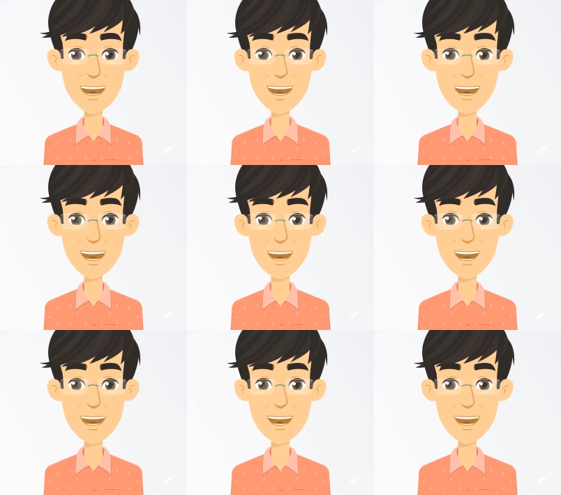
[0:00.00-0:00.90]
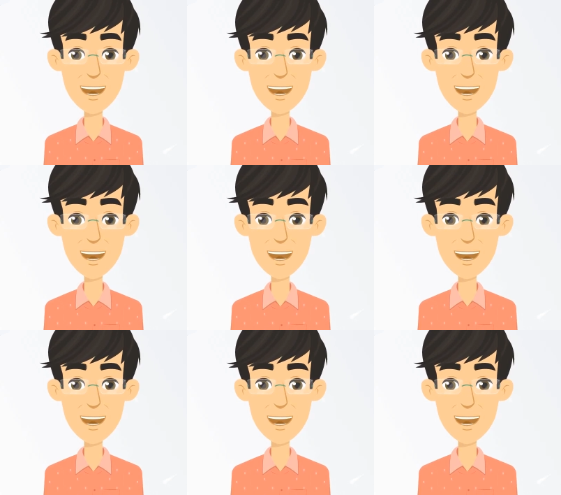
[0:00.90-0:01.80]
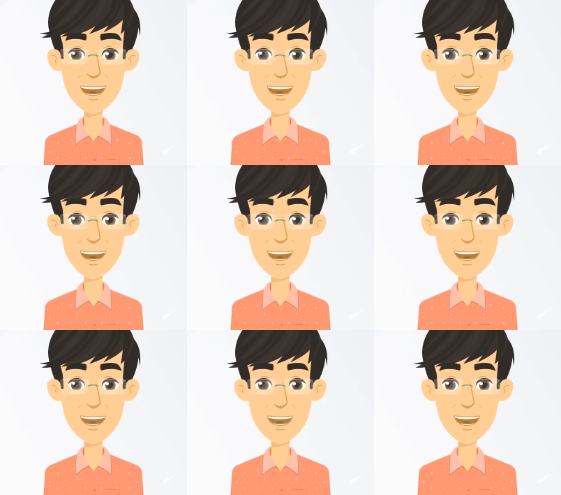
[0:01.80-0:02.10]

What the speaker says: (no one is talking)